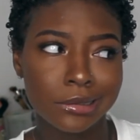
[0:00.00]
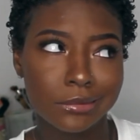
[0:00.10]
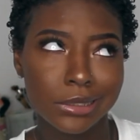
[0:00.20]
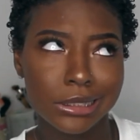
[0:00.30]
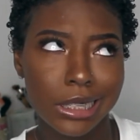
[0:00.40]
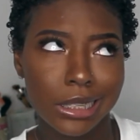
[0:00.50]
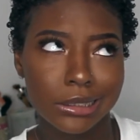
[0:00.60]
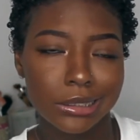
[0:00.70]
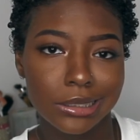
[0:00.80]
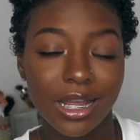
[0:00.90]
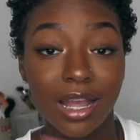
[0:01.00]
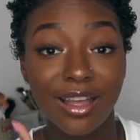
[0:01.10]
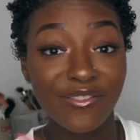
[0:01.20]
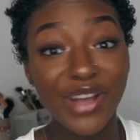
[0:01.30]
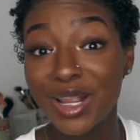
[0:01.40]
What's next?
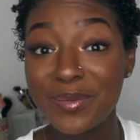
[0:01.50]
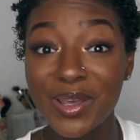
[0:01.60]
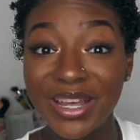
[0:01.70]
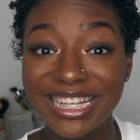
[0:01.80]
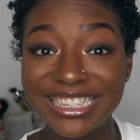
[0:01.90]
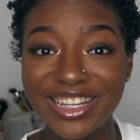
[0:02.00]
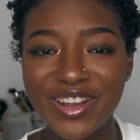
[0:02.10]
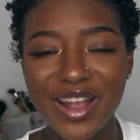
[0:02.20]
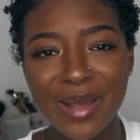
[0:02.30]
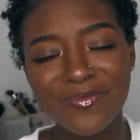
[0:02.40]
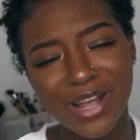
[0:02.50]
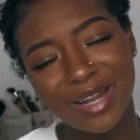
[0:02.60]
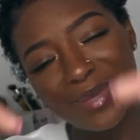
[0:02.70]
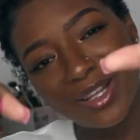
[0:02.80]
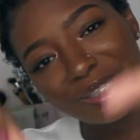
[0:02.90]
Follow me on Instagram, follow
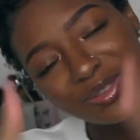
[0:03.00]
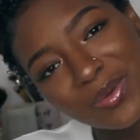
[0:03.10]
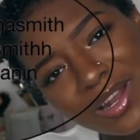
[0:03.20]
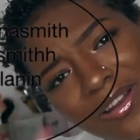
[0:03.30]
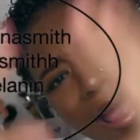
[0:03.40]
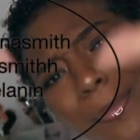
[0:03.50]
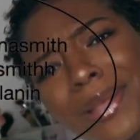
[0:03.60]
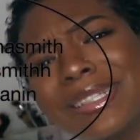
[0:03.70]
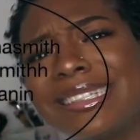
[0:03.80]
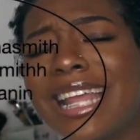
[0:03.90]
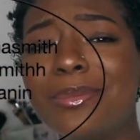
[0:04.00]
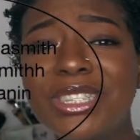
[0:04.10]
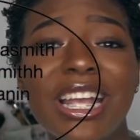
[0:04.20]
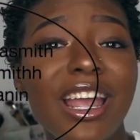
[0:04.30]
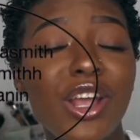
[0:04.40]
me on Twitter, add me on
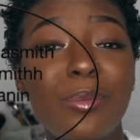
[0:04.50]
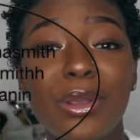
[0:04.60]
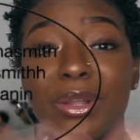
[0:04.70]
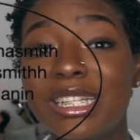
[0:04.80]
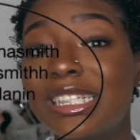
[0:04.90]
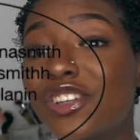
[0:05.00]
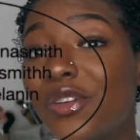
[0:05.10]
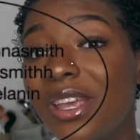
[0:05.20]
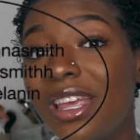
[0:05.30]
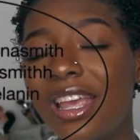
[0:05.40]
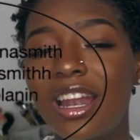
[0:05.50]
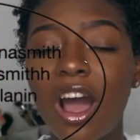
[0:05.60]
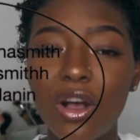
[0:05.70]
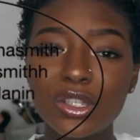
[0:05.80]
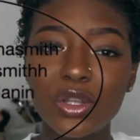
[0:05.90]
Snapchat. It'll be on the screen and
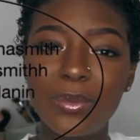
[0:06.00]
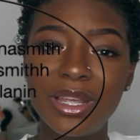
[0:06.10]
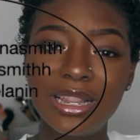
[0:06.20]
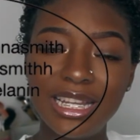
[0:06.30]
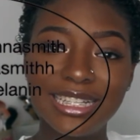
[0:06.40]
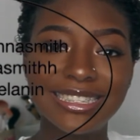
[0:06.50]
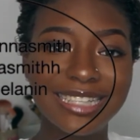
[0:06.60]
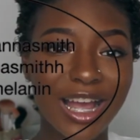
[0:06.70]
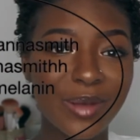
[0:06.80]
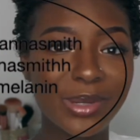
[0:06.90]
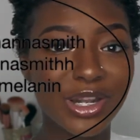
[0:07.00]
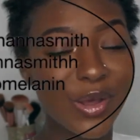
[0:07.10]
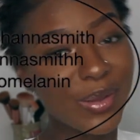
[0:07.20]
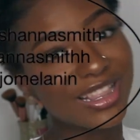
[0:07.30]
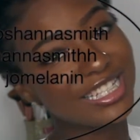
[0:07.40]
also be linked down
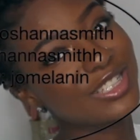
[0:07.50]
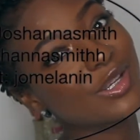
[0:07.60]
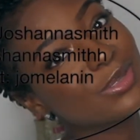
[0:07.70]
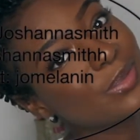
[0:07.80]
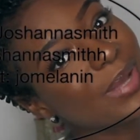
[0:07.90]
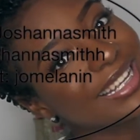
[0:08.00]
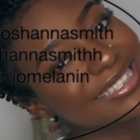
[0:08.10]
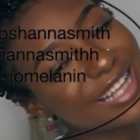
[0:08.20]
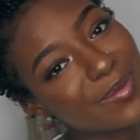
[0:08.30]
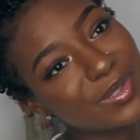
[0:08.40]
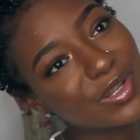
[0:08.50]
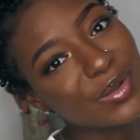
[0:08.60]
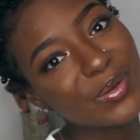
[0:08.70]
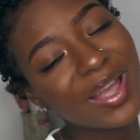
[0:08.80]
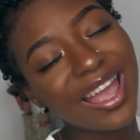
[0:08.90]
below in the description box down
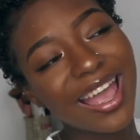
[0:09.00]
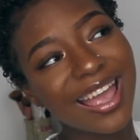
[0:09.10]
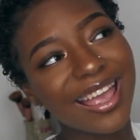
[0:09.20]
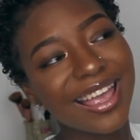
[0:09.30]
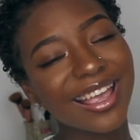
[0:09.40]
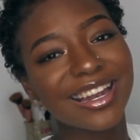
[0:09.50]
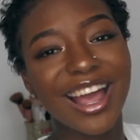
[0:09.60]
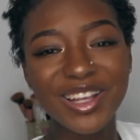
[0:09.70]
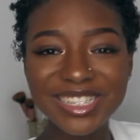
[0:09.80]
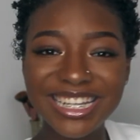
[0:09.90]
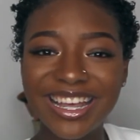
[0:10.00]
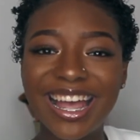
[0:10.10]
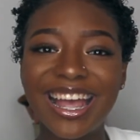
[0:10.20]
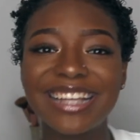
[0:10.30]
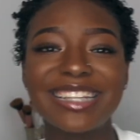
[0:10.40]
below. And I'll see you
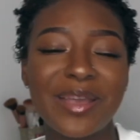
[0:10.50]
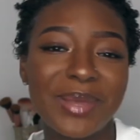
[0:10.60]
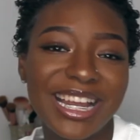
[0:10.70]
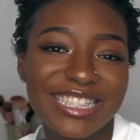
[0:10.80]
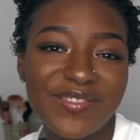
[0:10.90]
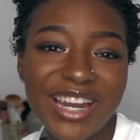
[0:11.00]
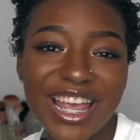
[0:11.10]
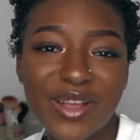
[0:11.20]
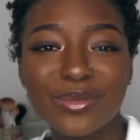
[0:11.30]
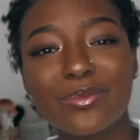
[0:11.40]
guys in my next video.